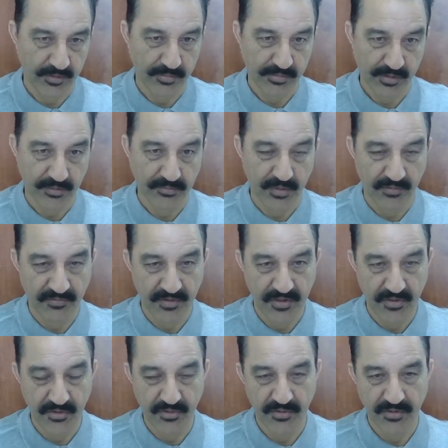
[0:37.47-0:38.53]
subscribe the
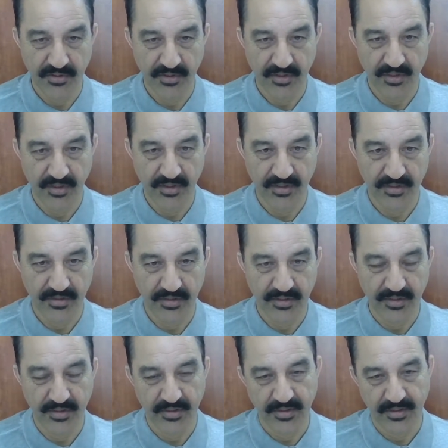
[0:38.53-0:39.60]
video, and
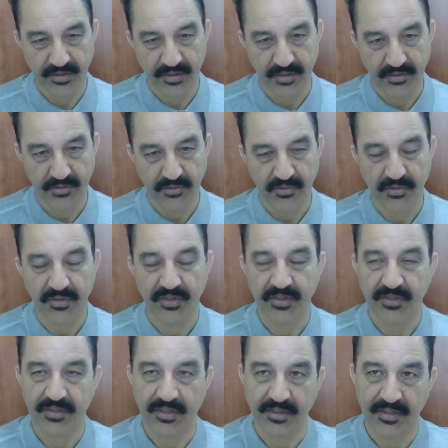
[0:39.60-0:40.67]
in order to
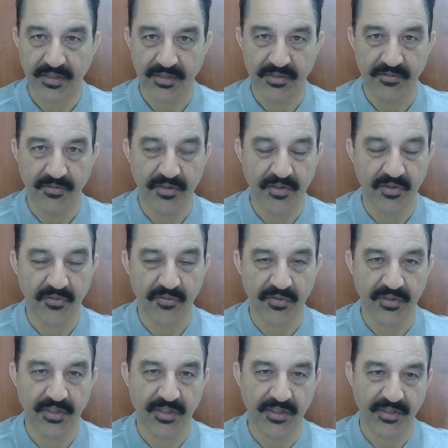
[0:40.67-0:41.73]
reach the next video
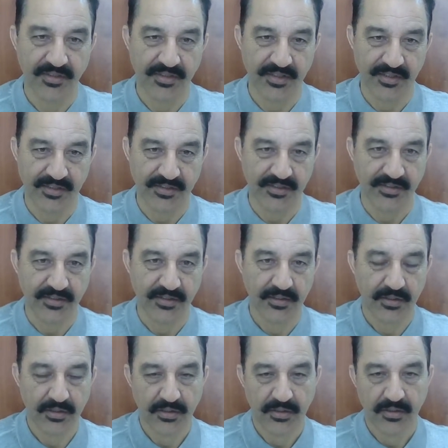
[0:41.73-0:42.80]
with the easy access.
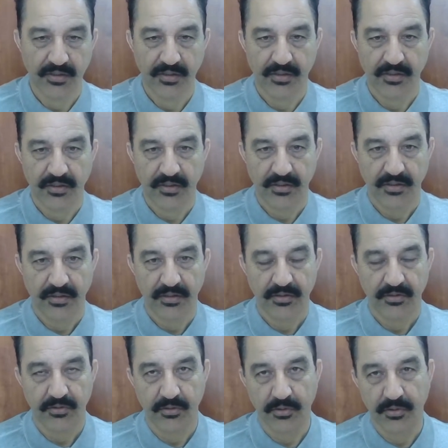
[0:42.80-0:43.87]

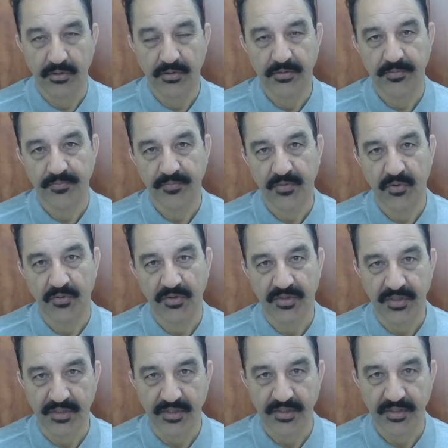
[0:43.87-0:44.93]
So our
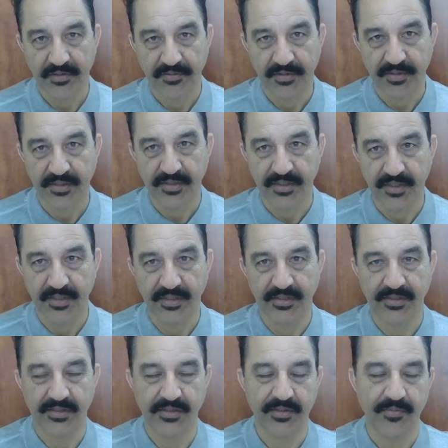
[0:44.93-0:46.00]
channel reference
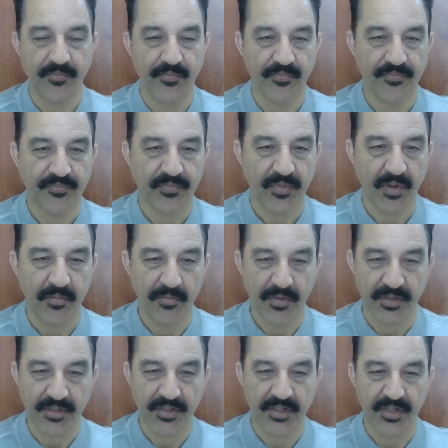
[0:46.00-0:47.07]
is
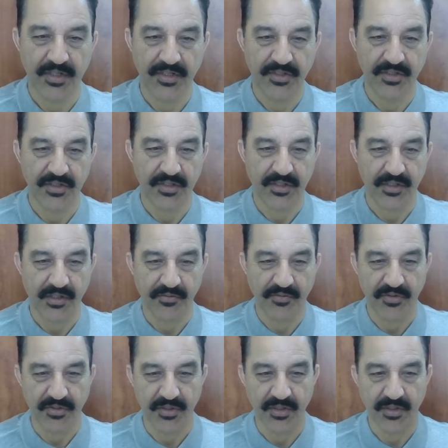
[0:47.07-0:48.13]
Material Engineer
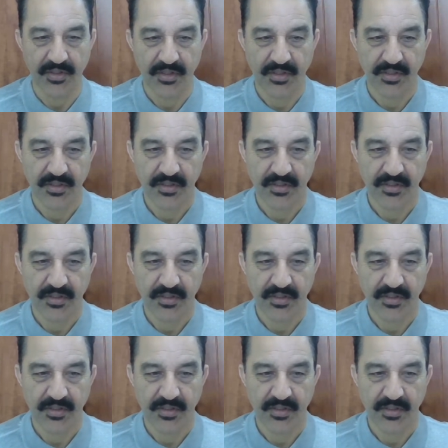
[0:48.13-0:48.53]
Official.